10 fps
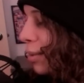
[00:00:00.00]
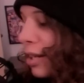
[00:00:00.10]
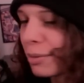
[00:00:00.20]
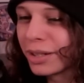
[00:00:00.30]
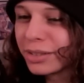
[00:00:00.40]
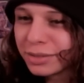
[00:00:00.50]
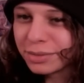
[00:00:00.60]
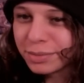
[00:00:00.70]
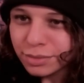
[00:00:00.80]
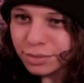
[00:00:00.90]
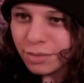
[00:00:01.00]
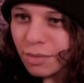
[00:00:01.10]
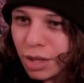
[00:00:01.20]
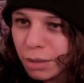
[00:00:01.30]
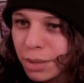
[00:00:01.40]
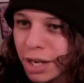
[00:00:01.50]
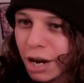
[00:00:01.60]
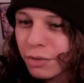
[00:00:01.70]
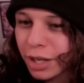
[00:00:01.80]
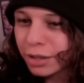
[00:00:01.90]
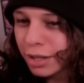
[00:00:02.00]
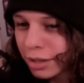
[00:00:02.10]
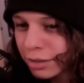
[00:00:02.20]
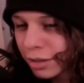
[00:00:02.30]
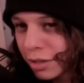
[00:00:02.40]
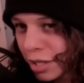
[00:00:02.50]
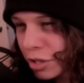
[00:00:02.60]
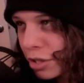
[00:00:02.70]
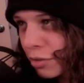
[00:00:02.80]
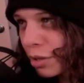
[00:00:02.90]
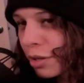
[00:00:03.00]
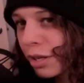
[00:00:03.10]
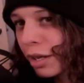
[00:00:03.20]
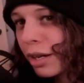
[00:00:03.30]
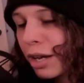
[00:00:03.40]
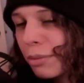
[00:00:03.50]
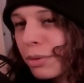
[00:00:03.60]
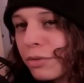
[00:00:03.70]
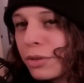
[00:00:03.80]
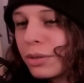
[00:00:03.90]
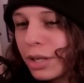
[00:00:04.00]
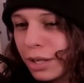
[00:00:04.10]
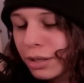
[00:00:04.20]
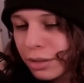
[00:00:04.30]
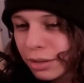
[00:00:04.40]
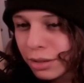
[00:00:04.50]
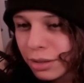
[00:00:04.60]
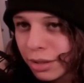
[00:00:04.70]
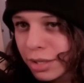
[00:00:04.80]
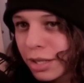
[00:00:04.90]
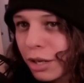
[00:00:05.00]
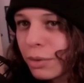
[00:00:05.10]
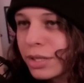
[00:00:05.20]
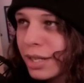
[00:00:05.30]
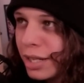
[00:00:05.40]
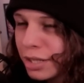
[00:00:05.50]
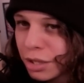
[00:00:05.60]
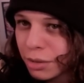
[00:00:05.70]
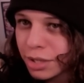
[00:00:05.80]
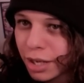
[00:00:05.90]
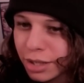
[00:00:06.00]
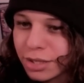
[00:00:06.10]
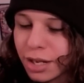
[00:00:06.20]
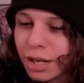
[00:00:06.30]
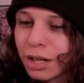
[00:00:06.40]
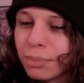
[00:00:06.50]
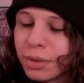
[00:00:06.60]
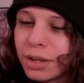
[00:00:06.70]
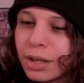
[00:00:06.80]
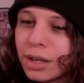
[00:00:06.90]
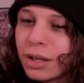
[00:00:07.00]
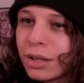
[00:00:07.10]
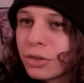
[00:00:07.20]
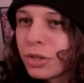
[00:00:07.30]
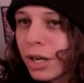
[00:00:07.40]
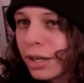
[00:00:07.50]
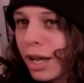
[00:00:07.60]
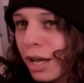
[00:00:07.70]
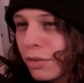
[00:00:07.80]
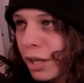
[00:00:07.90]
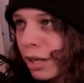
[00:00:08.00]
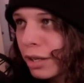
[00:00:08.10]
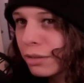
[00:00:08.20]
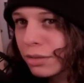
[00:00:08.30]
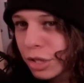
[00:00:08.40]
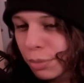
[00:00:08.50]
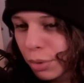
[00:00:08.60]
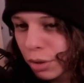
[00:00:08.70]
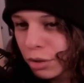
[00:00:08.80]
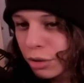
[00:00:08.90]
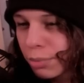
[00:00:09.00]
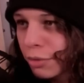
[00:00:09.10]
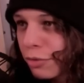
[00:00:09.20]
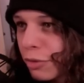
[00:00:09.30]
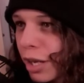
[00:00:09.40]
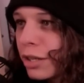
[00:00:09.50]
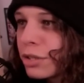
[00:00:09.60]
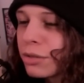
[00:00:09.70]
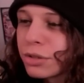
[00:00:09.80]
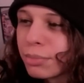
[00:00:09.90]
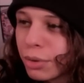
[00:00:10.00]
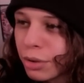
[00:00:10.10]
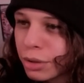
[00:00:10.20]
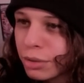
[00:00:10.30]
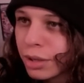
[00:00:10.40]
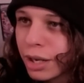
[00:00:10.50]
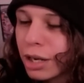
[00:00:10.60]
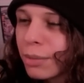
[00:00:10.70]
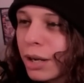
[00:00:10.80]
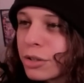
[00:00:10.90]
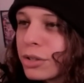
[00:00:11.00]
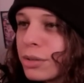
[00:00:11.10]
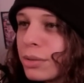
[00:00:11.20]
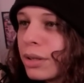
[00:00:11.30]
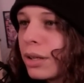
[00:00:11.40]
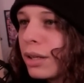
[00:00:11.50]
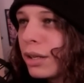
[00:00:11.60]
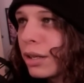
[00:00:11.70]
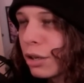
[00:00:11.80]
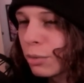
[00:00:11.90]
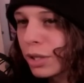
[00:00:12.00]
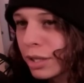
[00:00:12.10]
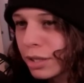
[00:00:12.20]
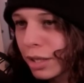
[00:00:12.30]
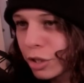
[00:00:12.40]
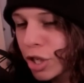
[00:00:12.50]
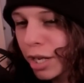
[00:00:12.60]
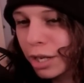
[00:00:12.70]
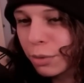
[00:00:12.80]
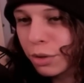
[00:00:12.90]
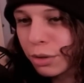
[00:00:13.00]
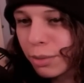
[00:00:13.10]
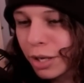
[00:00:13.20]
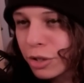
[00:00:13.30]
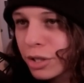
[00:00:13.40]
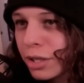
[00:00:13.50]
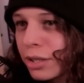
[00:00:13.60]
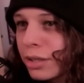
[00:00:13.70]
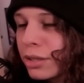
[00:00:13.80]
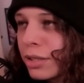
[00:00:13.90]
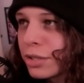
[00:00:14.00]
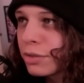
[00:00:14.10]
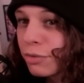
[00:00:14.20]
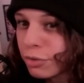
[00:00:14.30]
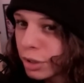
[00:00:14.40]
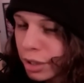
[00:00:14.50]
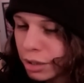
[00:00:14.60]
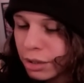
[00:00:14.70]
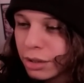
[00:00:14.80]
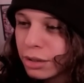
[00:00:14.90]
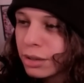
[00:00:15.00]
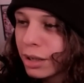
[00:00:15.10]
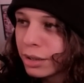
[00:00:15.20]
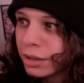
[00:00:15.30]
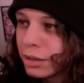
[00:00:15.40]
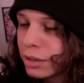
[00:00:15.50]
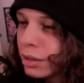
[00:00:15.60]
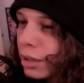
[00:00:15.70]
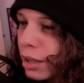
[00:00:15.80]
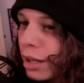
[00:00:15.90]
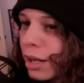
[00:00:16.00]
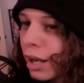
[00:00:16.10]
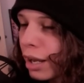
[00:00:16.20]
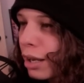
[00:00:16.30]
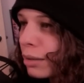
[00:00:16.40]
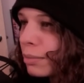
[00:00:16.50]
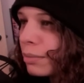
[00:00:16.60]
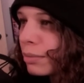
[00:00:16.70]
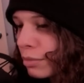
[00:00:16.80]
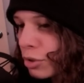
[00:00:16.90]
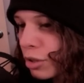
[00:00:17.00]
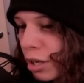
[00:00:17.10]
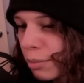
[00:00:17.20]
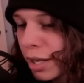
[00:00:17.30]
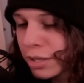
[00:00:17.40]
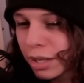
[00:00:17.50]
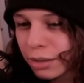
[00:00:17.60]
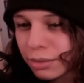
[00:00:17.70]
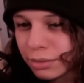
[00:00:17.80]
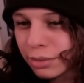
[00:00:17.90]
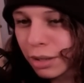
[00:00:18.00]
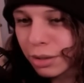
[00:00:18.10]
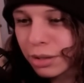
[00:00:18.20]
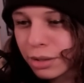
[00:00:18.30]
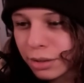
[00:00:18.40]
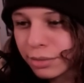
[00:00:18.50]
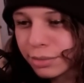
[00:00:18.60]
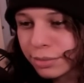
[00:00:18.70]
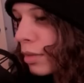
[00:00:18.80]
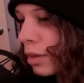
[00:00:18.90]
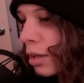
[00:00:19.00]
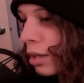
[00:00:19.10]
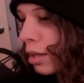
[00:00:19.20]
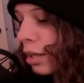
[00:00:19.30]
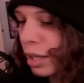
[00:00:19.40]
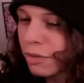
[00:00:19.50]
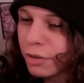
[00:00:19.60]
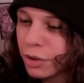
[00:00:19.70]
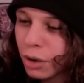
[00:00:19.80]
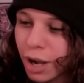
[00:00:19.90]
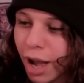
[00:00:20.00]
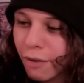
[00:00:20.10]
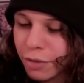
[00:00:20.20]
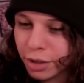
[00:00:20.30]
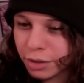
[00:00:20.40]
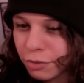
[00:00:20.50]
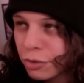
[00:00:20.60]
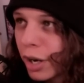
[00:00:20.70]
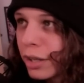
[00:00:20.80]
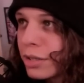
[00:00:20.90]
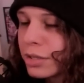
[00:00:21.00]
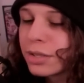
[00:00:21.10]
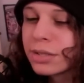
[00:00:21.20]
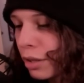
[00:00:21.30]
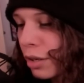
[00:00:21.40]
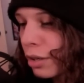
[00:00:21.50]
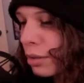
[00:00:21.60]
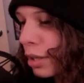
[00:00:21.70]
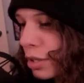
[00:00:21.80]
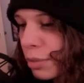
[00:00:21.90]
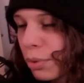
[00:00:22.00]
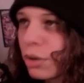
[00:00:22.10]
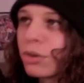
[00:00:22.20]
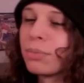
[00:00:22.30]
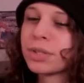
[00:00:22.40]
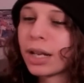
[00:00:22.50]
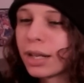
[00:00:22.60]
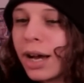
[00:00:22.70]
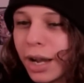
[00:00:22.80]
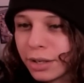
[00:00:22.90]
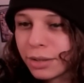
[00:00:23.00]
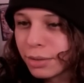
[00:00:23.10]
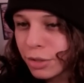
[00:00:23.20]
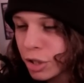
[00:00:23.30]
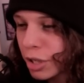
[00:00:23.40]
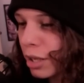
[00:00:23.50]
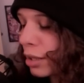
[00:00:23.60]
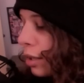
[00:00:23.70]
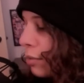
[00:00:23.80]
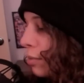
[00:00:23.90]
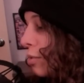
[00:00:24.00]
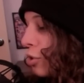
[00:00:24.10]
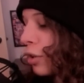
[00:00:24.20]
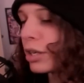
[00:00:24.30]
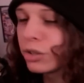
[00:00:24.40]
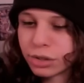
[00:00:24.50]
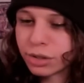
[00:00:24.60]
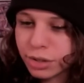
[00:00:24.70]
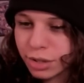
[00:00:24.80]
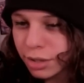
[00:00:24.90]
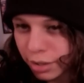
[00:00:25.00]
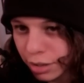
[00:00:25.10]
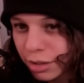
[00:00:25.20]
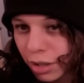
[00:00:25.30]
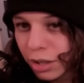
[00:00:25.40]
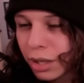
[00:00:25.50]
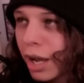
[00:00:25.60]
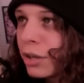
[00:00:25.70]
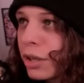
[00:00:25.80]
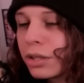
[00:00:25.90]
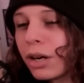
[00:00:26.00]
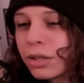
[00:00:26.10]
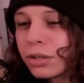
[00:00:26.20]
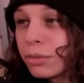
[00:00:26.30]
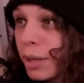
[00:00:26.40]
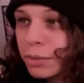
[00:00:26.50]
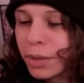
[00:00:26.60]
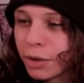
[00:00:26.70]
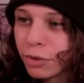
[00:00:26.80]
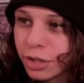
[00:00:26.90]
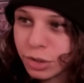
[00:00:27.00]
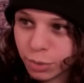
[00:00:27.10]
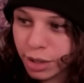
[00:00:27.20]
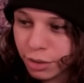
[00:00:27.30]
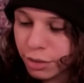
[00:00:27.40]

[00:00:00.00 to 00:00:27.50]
anyway, be careful out there. Addiction's a real thing. Get help if you need it. It's not always easy to attain said help. Trying to have, like, a support group of friends who support you and care about you and are willing to, like, check in with you about shit is free, ideally. Try your best out here. And, like, even if you don't have, like, the friends, there are, like, support groups online and shit, and, like, strangers online you could talk to, maybe make friends with.